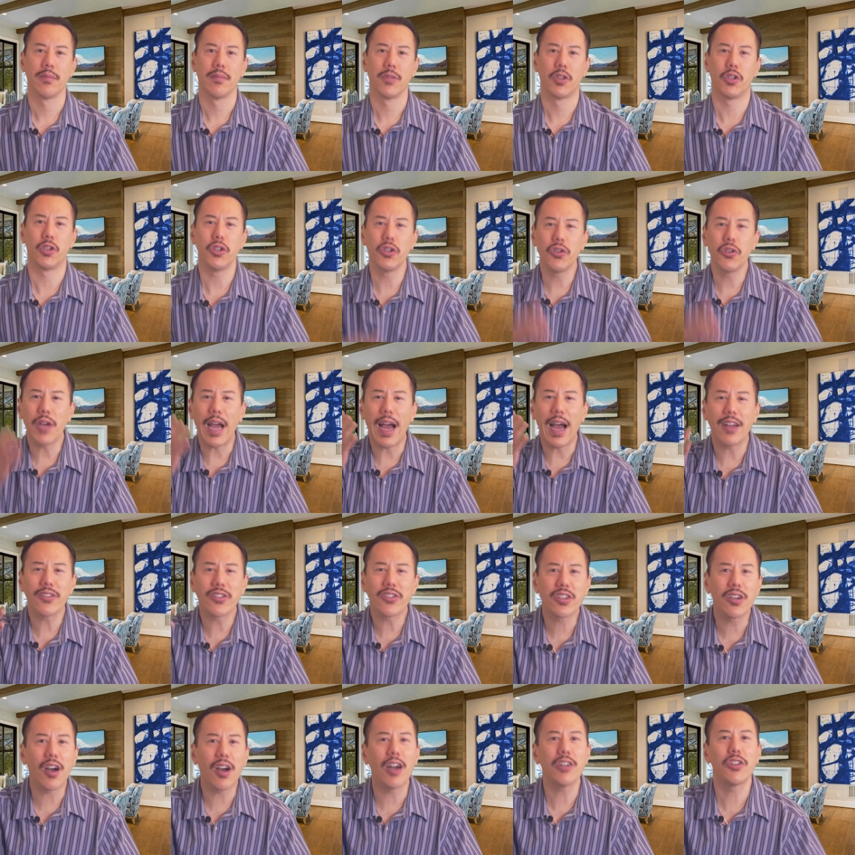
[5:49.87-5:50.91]
Do you
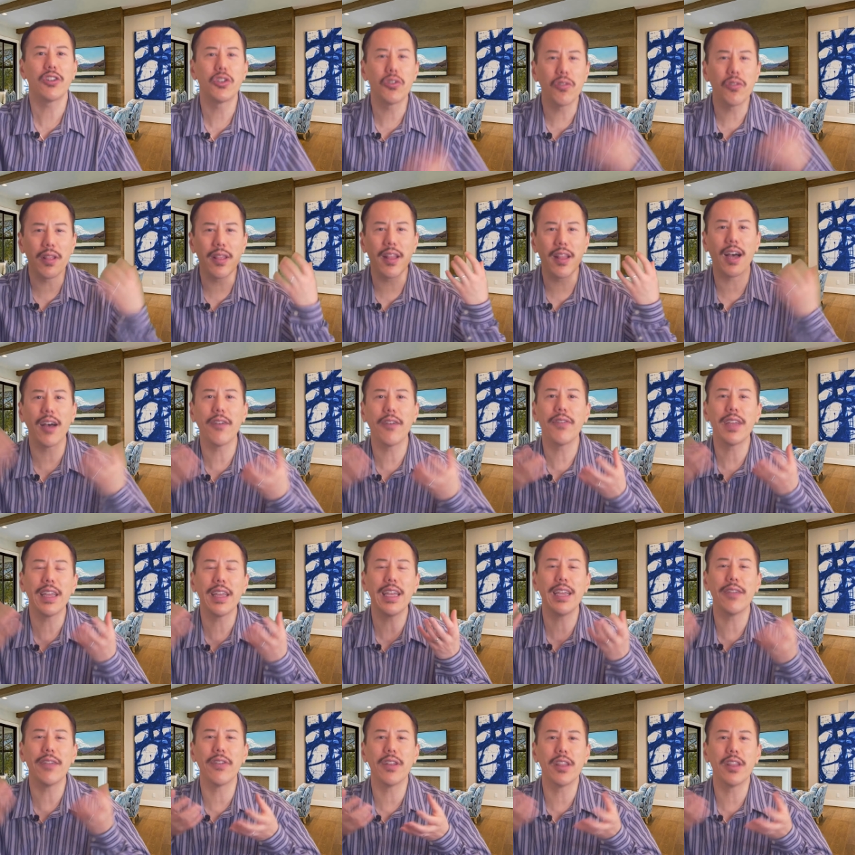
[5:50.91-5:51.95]
ask God to love
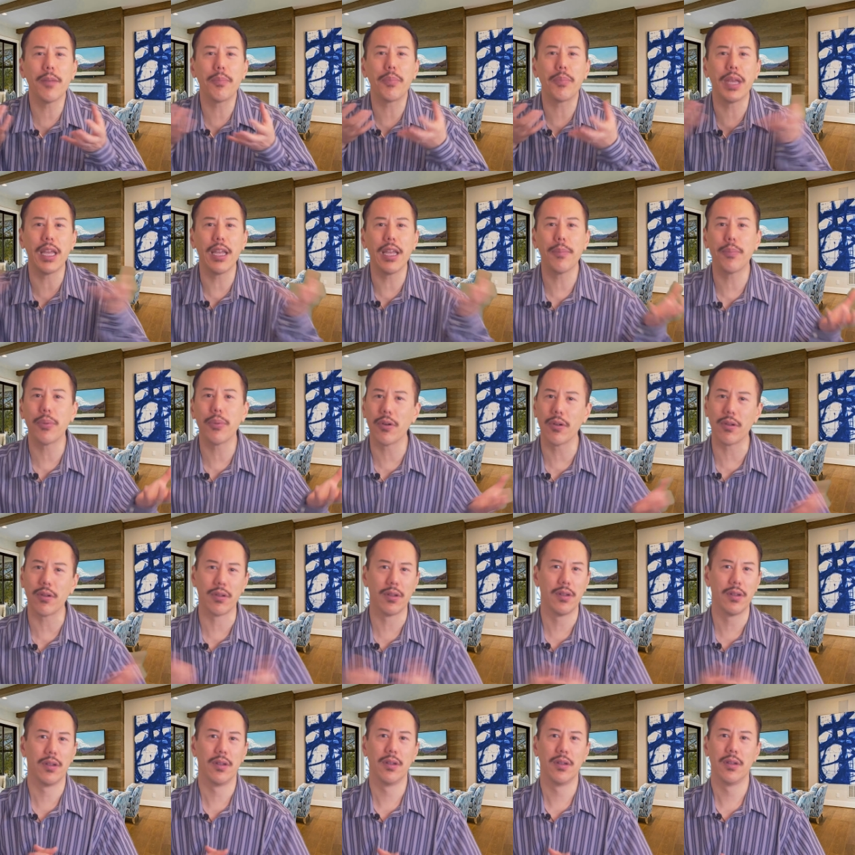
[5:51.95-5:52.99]
even the people